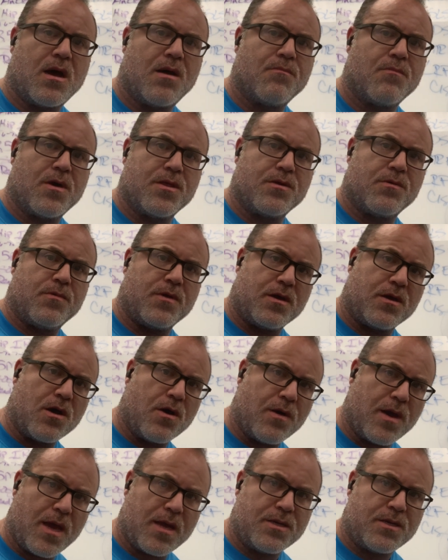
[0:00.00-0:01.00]
Whether we
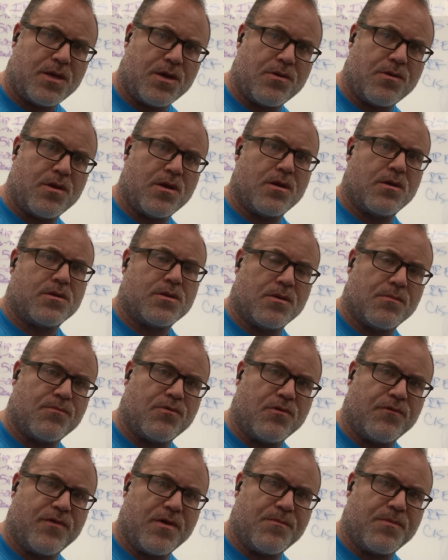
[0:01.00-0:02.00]
go anterior to
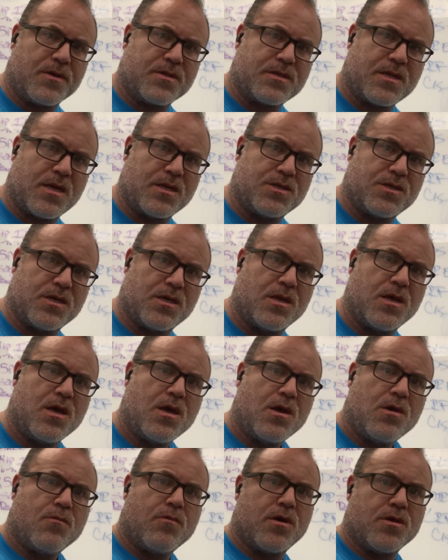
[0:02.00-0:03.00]
improve hip extension,
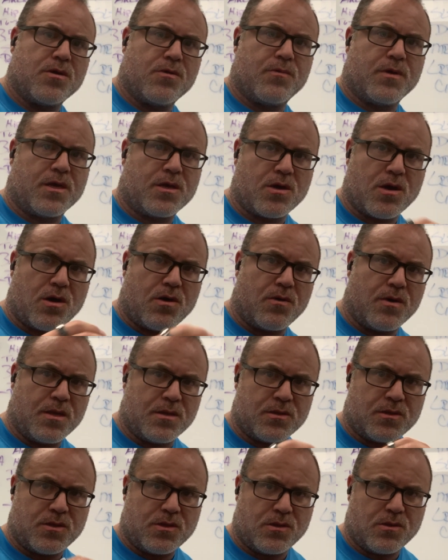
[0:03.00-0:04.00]
whether we go
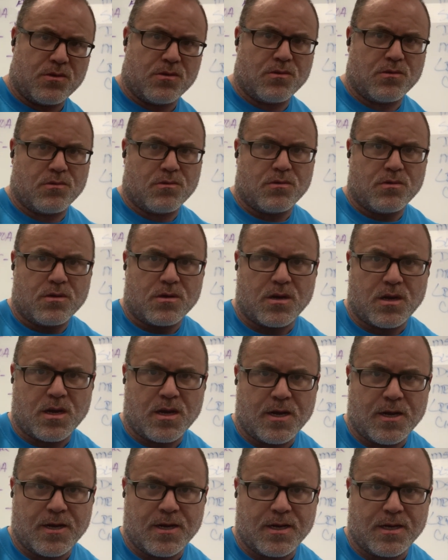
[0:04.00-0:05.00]
into
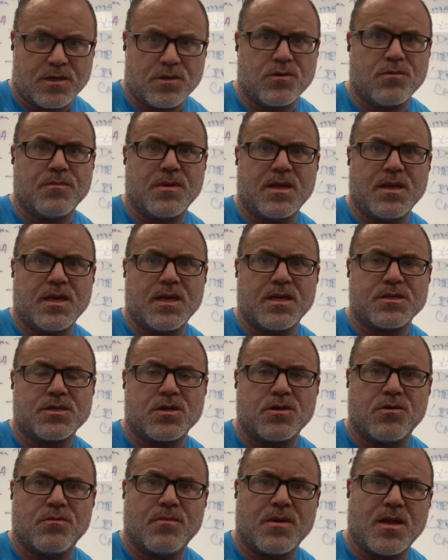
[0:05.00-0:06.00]
glute medius,
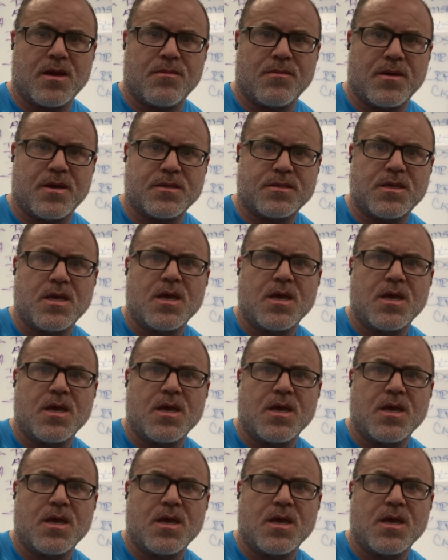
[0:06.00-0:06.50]
glute minimus,